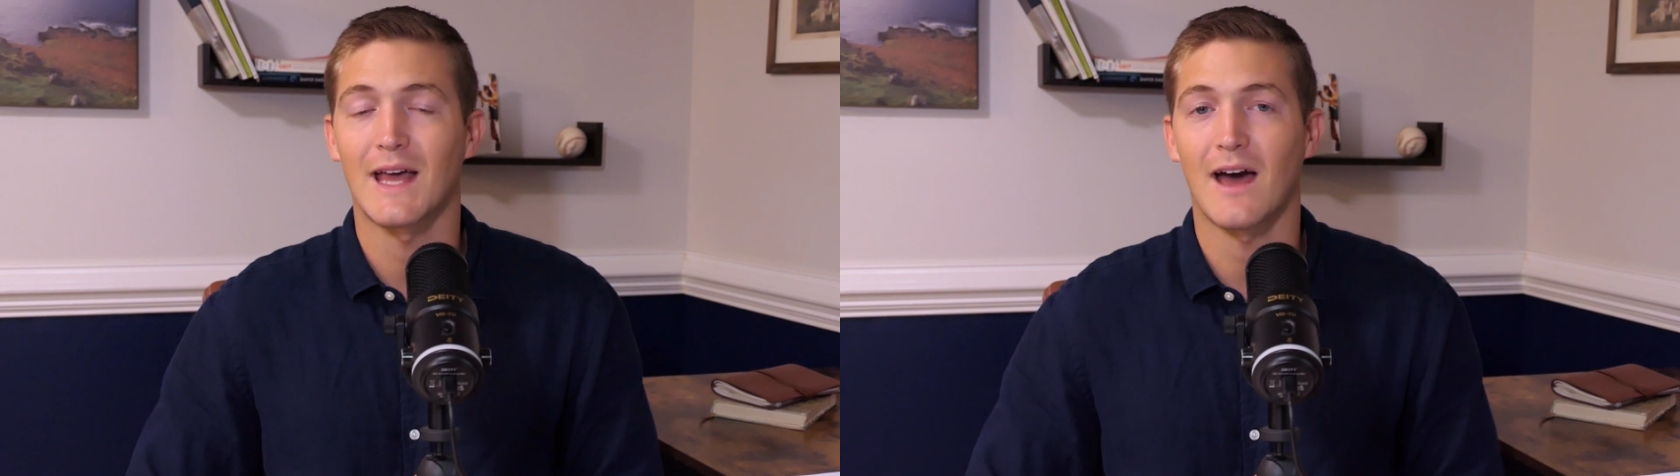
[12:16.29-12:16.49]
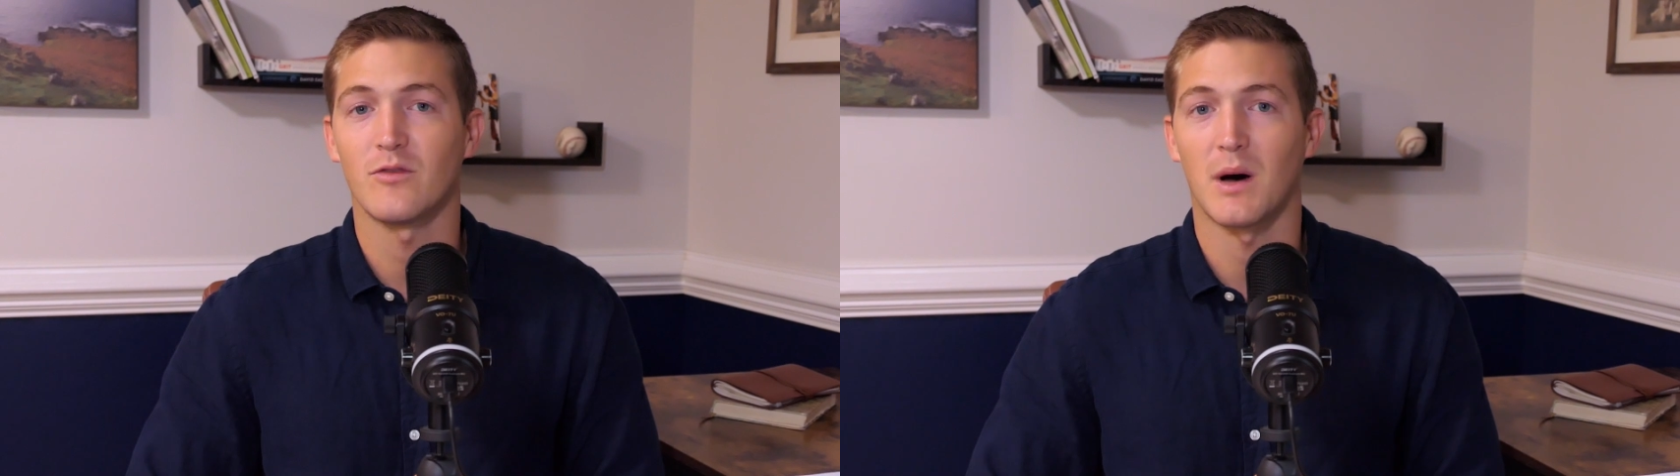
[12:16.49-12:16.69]
to
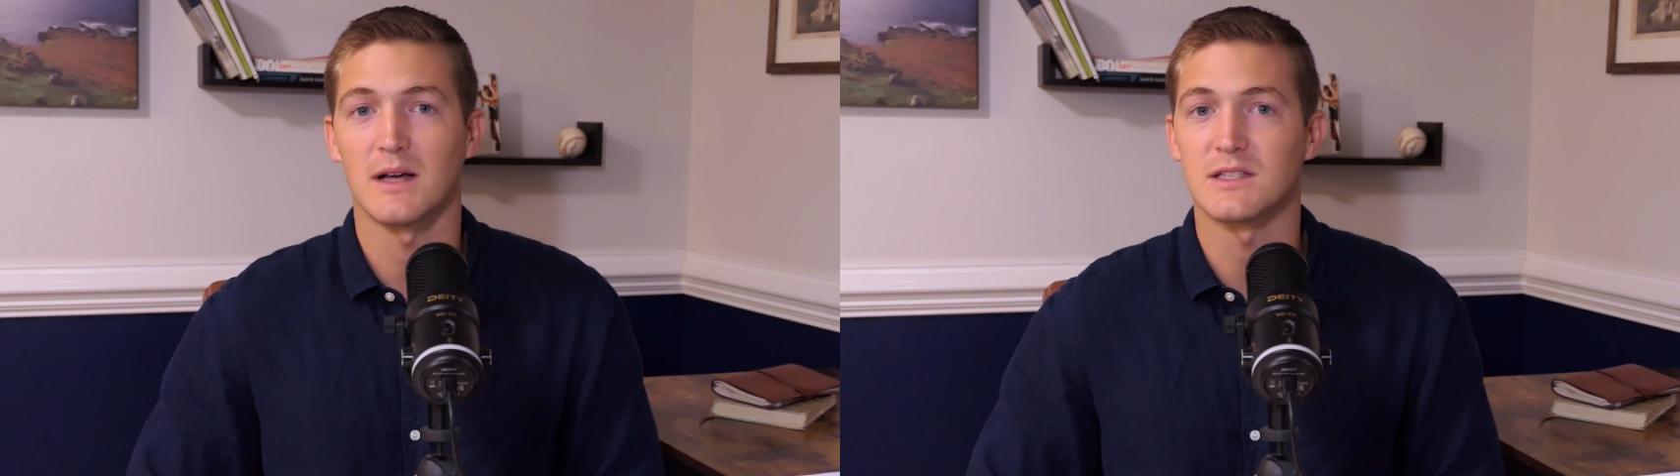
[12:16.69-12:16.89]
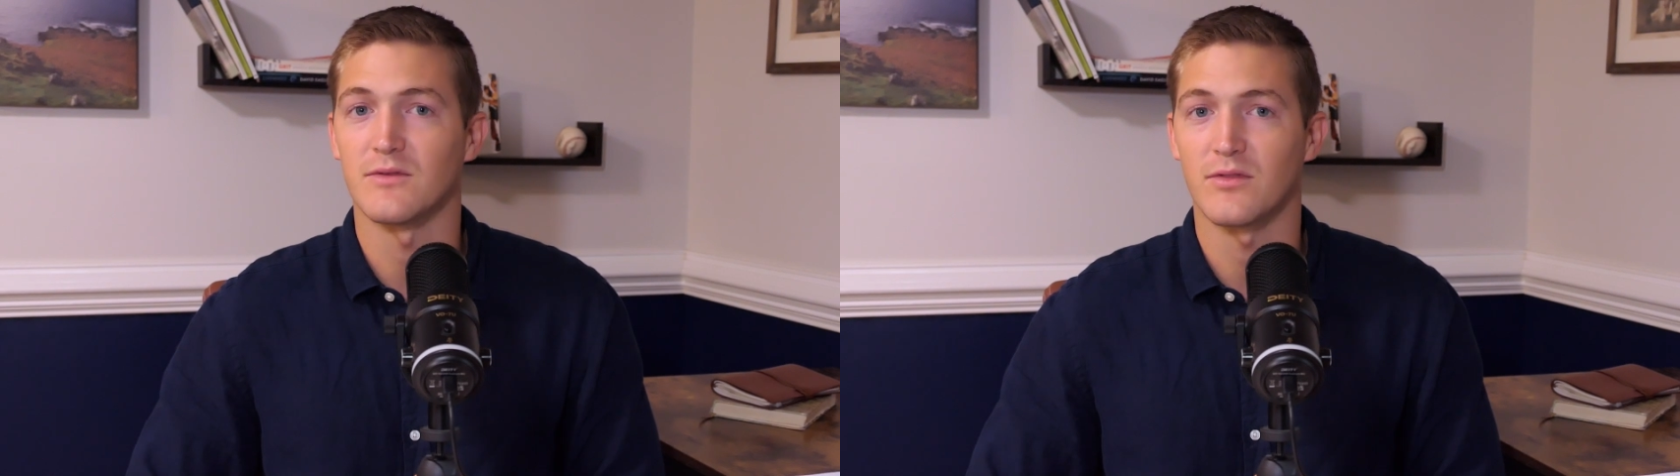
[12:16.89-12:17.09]
have
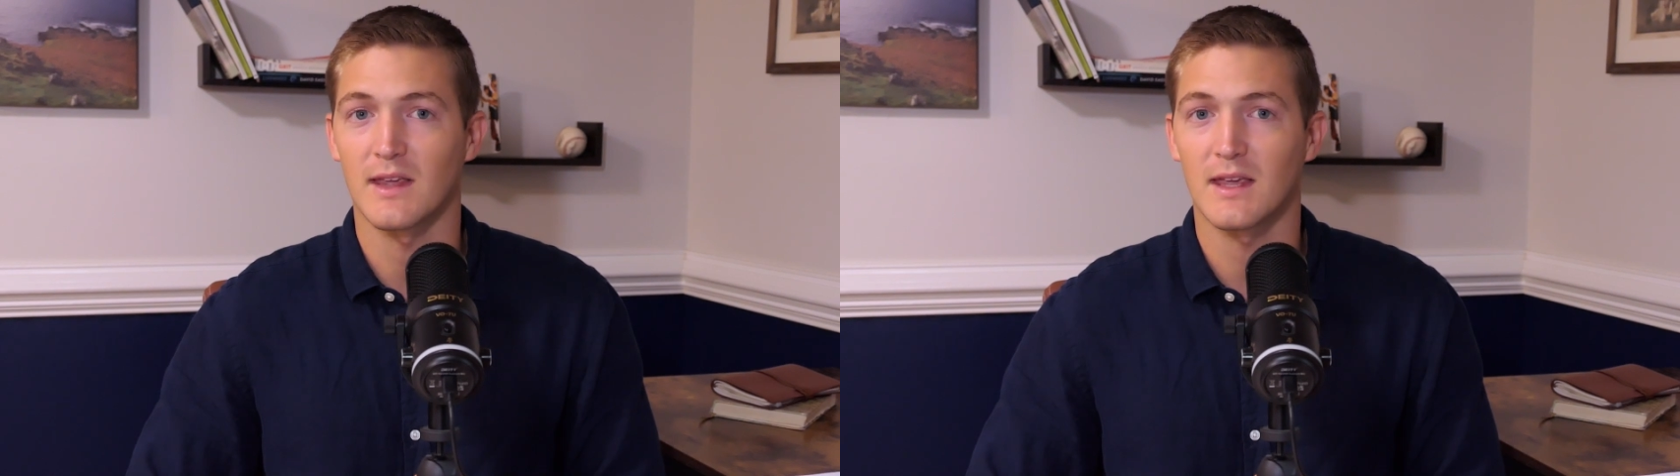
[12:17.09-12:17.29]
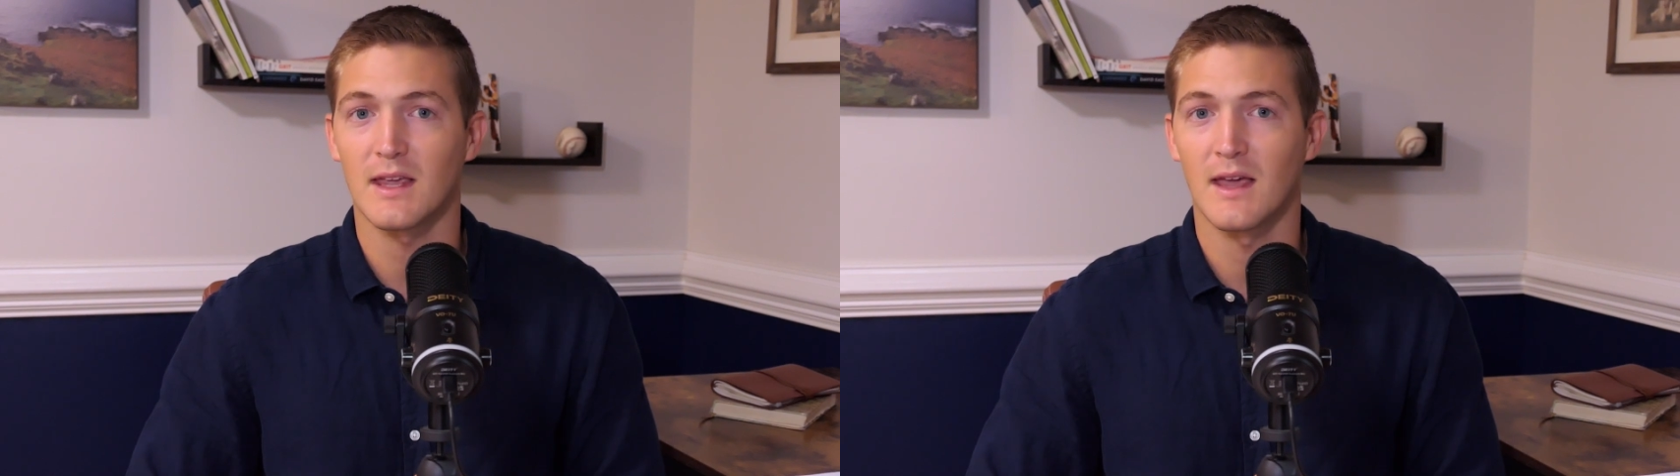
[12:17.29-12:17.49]
positive
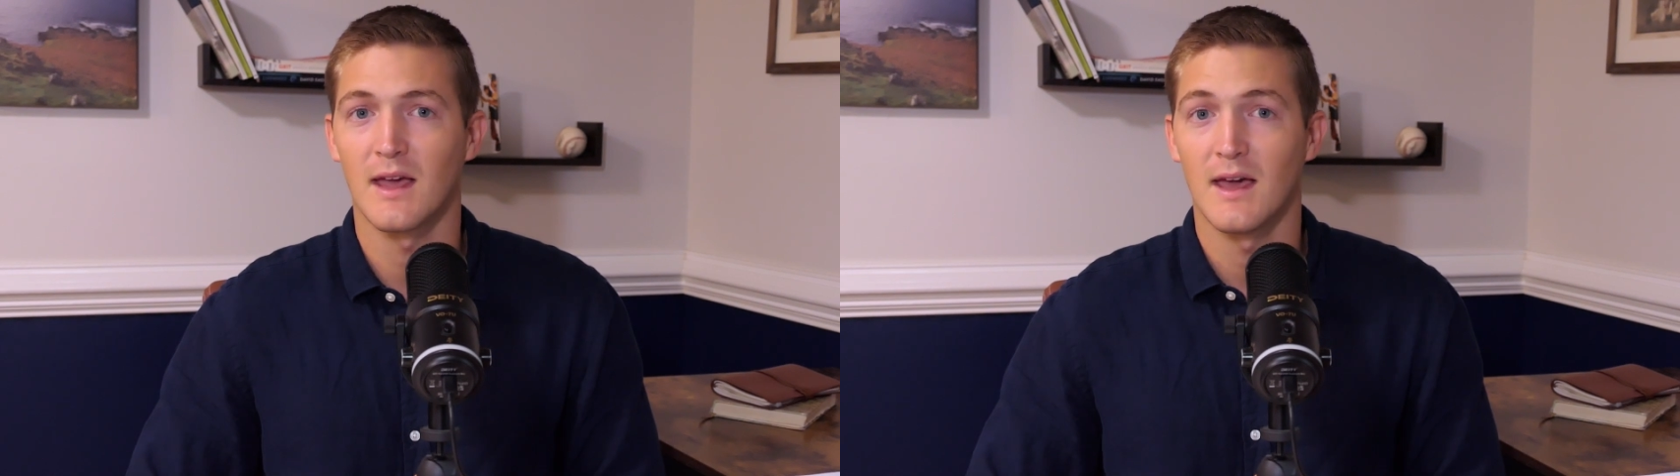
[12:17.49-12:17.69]
thinking.